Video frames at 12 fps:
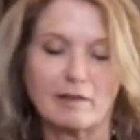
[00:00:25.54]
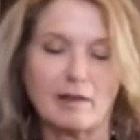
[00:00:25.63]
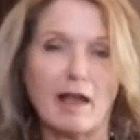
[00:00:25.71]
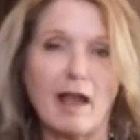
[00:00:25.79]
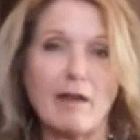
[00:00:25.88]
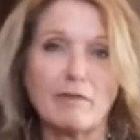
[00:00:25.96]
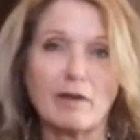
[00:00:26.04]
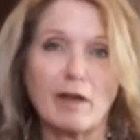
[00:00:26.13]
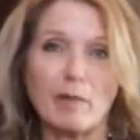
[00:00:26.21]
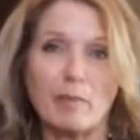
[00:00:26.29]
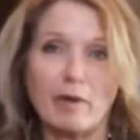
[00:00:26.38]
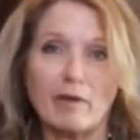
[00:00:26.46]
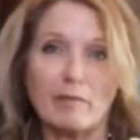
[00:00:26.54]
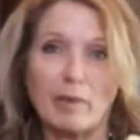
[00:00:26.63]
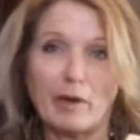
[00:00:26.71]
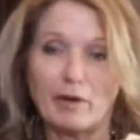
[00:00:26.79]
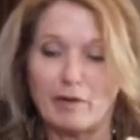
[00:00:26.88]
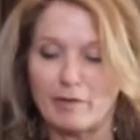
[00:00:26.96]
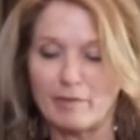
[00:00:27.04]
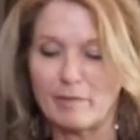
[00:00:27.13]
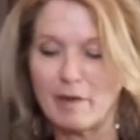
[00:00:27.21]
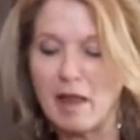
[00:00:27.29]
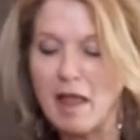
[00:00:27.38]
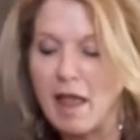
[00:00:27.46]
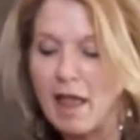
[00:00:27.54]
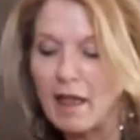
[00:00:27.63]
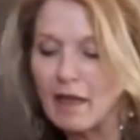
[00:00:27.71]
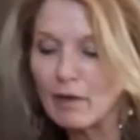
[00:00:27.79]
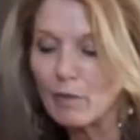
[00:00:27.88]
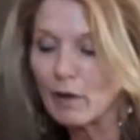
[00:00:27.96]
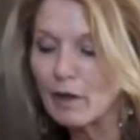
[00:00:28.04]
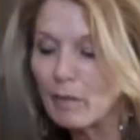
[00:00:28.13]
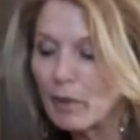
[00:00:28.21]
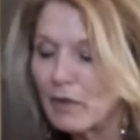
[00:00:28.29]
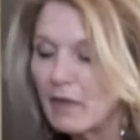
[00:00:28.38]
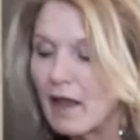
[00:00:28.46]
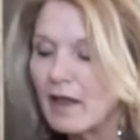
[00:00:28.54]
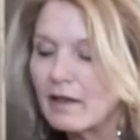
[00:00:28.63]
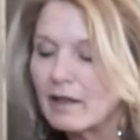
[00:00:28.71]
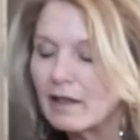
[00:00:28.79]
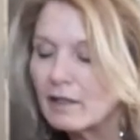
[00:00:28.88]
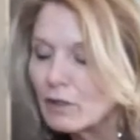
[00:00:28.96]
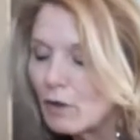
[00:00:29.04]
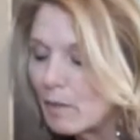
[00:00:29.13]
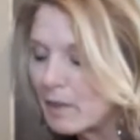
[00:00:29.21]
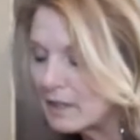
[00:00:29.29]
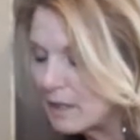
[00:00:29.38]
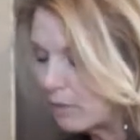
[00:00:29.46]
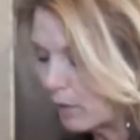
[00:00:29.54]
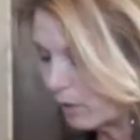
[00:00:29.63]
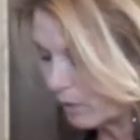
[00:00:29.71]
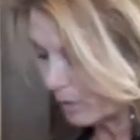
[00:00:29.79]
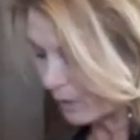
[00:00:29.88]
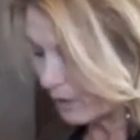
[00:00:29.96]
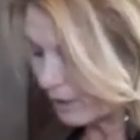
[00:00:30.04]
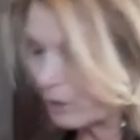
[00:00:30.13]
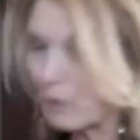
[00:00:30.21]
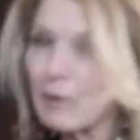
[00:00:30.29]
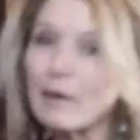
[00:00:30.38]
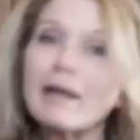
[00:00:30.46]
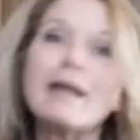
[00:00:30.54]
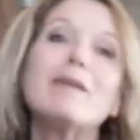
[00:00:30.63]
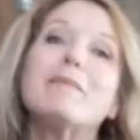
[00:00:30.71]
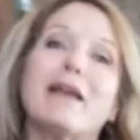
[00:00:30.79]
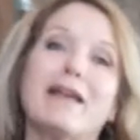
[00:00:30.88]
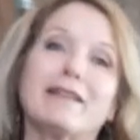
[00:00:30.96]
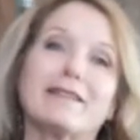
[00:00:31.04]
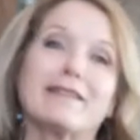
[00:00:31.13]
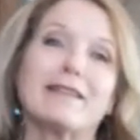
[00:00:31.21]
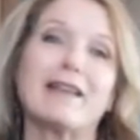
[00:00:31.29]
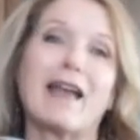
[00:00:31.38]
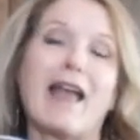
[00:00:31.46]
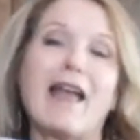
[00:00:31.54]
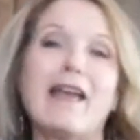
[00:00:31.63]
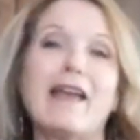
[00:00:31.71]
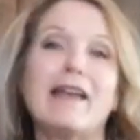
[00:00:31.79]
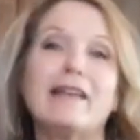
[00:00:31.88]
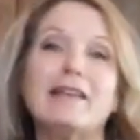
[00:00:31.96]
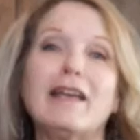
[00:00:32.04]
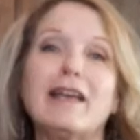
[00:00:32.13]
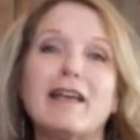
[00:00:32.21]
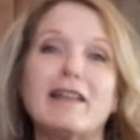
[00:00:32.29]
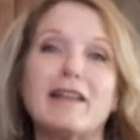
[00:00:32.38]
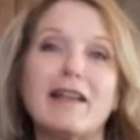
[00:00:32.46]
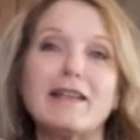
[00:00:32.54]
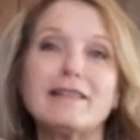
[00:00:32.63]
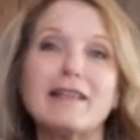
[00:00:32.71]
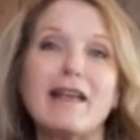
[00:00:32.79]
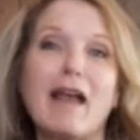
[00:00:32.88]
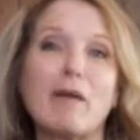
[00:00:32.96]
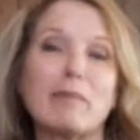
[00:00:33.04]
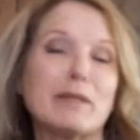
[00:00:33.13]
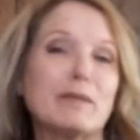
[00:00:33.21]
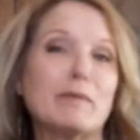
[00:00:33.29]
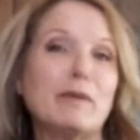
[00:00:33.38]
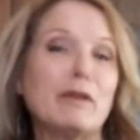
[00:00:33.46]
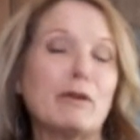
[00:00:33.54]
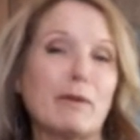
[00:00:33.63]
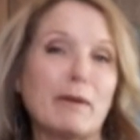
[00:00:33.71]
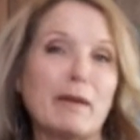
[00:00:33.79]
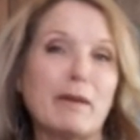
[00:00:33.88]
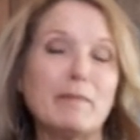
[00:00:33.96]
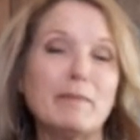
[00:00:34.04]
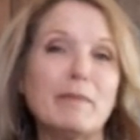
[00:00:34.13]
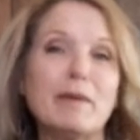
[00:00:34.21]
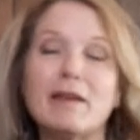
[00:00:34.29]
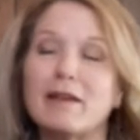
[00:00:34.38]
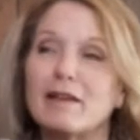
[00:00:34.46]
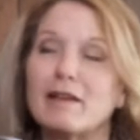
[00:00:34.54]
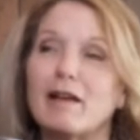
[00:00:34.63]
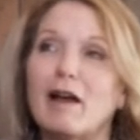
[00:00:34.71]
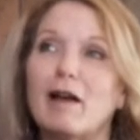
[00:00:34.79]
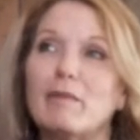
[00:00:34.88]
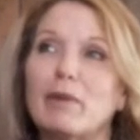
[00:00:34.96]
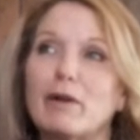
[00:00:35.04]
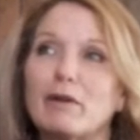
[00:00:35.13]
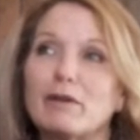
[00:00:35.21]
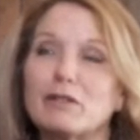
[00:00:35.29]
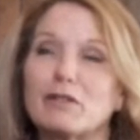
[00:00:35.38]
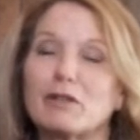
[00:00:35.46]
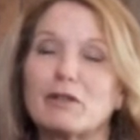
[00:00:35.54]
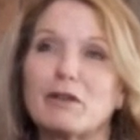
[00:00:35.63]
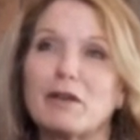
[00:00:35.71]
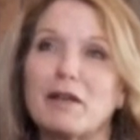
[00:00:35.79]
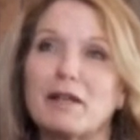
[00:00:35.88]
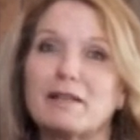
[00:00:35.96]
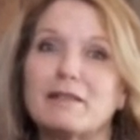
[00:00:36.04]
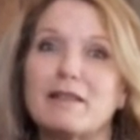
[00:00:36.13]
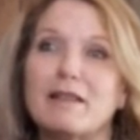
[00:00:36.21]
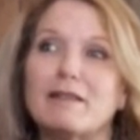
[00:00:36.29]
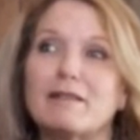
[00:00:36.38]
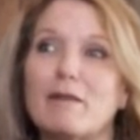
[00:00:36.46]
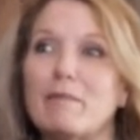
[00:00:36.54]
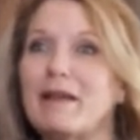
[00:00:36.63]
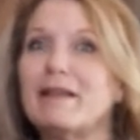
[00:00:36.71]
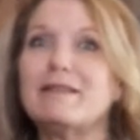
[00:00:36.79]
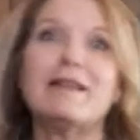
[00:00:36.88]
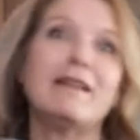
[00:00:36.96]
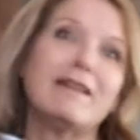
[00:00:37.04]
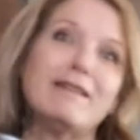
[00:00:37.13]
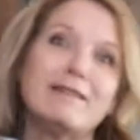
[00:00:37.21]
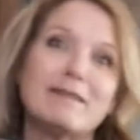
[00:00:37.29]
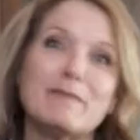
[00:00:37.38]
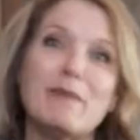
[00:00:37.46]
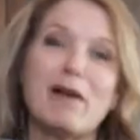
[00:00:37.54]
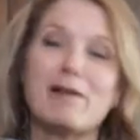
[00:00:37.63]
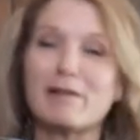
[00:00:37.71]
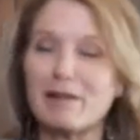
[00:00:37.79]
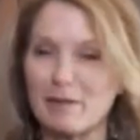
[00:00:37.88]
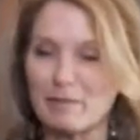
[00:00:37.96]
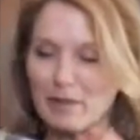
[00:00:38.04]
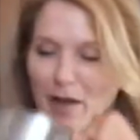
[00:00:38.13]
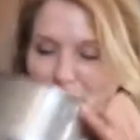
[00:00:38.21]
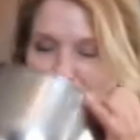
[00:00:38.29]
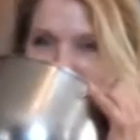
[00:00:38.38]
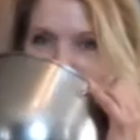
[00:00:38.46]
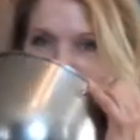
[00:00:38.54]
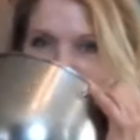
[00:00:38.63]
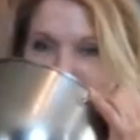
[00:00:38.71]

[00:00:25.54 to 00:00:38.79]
half a cup of butter. And we're going to put that into our mixing bowl and we're going to cream it. And the nice thing that happens when you cream butter and sugar is this amazing smell comes off of it.